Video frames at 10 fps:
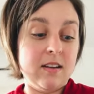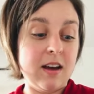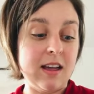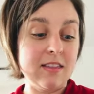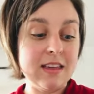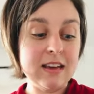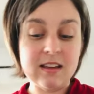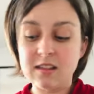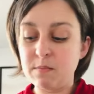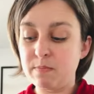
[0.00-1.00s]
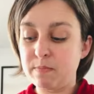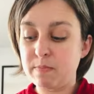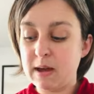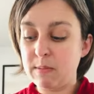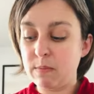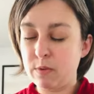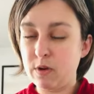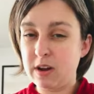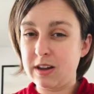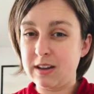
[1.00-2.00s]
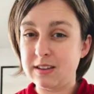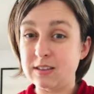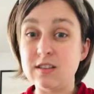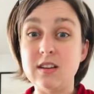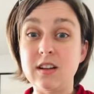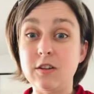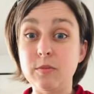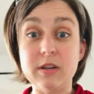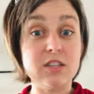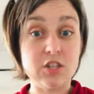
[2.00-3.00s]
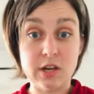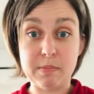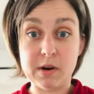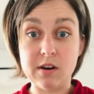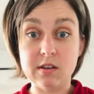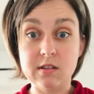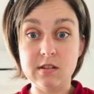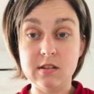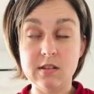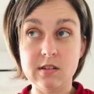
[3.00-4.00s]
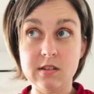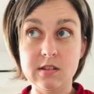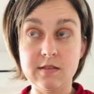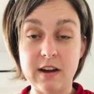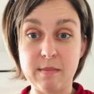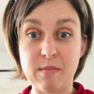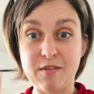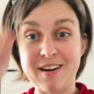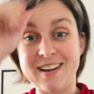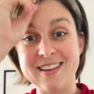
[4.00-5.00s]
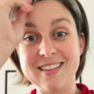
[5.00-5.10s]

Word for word: I think the Baby Buddha is a little bit cheaper, if I remember right.